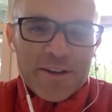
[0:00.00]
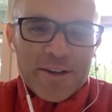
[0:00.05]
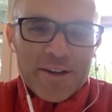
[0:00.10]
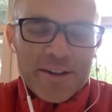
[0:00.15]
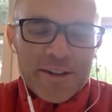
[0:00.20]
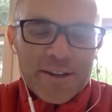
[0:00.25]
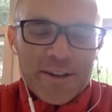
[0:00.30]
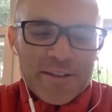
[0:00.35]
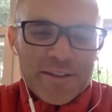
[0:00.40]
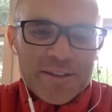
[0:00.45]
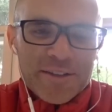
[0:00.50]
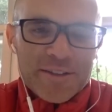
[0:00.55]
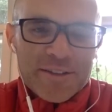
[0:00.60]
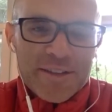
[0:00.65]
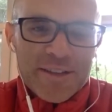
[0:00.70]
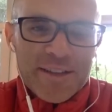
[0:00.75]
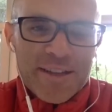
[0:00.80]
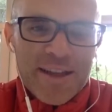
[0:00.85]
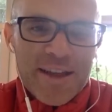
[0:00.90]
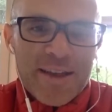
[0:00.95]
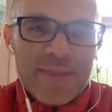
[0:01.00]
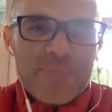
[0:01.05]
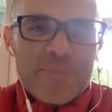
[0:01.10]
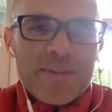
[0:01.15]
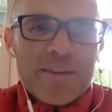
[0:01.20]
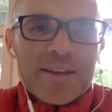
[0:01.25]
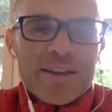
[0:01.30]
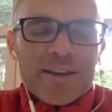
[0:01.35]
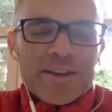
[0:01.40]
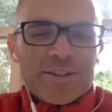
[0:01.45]
I love that you said that.
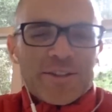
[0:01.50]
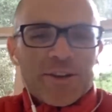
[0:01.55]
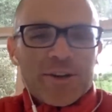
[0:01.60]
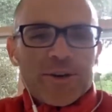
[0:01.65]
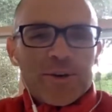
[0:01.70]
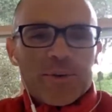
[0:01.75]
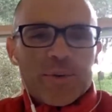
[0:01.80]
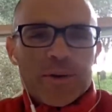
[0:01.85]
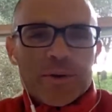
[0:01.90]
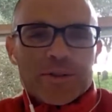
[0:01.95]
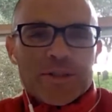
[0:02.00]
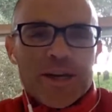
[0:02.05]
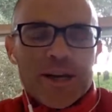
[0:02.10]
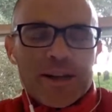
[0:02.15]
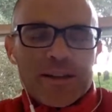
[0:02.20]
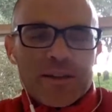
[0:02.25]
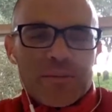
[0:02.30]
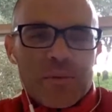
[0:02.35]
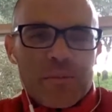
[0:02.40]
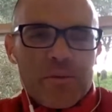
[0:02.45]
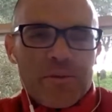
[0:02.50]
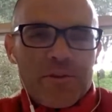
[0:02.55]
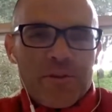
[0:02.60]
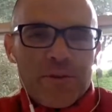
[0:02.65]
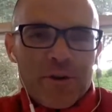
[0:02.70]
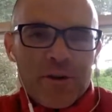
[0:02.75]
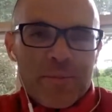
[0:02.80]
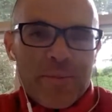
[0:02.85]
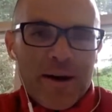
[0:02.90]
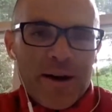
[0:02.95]
So we were talking a little bit
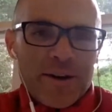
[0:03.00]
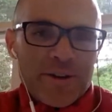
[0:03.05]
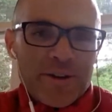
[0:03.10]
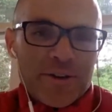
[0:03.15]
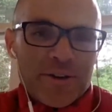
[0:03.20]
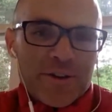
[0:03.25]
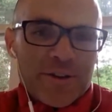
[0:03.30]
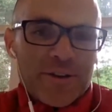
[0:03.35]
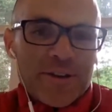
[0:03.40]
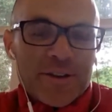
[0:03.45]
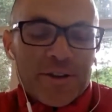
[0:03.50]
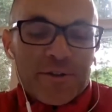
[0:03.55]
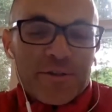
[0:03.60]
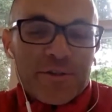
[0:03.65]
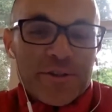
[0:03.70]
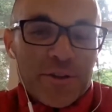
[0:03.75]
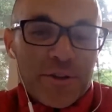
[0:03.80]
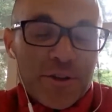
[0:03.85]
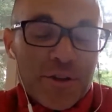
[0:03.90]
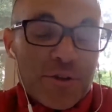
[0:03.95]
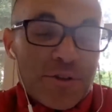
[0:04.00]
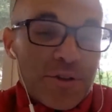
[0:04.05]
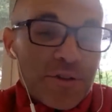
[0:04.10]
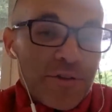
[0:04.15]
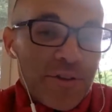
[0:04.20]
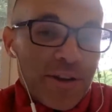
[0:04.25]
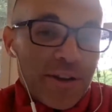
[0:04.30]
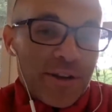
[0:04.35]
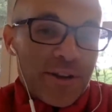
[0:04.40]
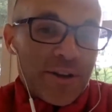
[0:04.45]
before about your YouTube
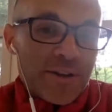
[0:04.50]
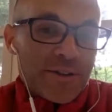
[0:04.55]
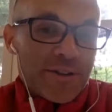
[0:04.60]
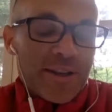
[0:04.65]
videos,